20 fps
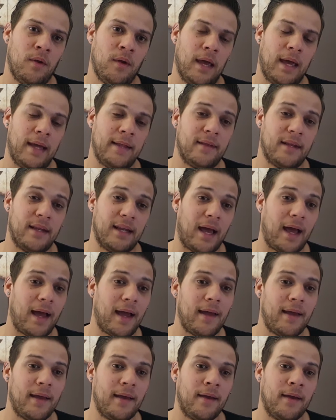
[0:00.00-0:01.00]
and
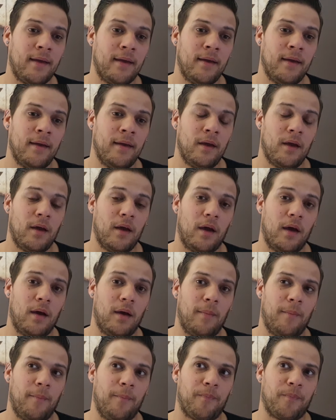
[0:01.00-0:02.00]
deny
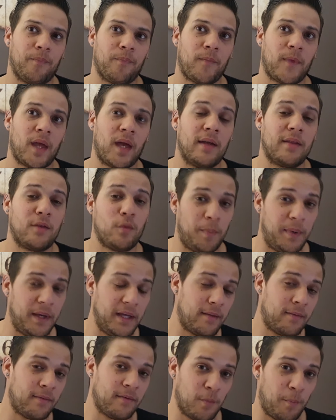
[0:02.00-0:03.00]
had to
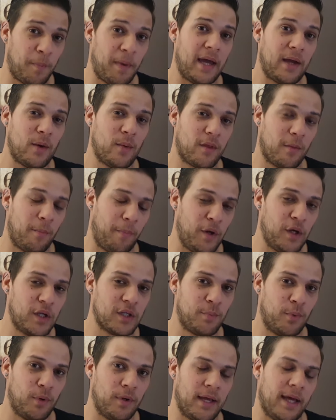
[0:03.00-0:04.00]
beat Japan with a bonus
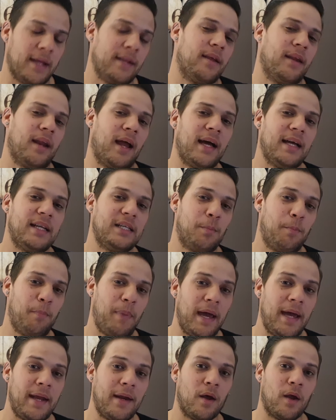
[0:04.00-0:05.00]
point and deny
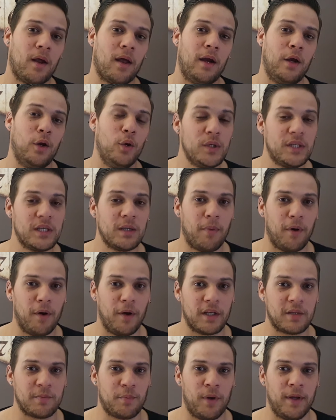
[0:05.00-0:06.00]
Japan a losing
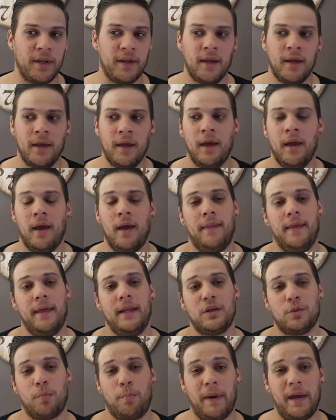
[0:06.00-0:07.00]
bonus point,
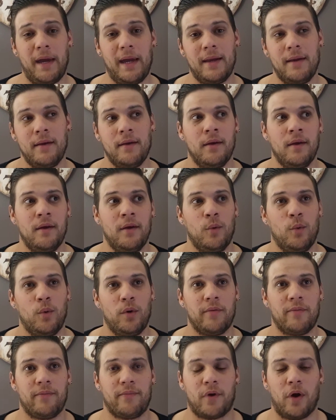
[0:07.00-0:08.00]
then Japan would
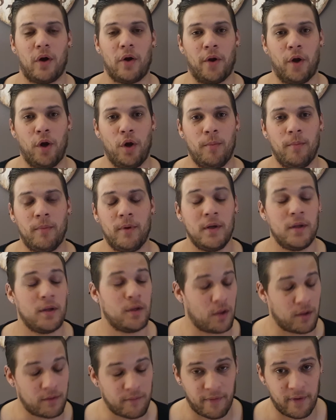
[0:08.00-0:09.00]
have gone home.
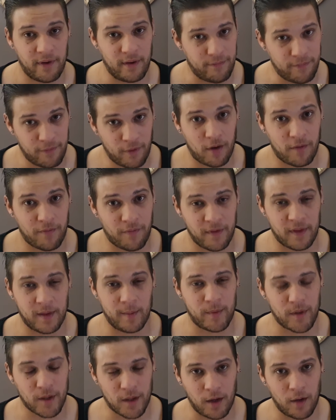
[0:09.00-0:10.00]
Not very far for
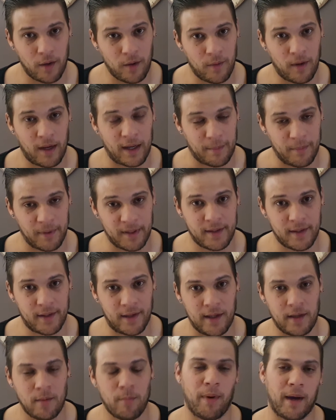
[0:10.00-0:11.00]
them to go,
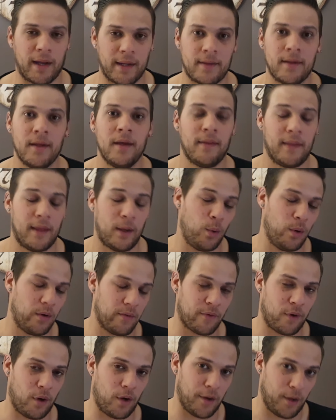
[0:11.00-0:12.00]
admittedly, but they would
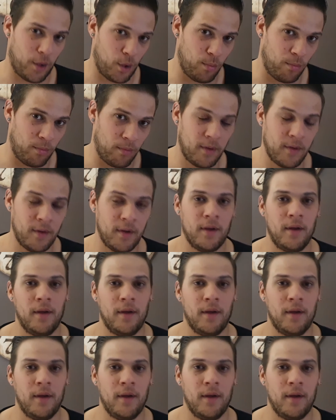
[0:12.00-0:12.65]
have gone home.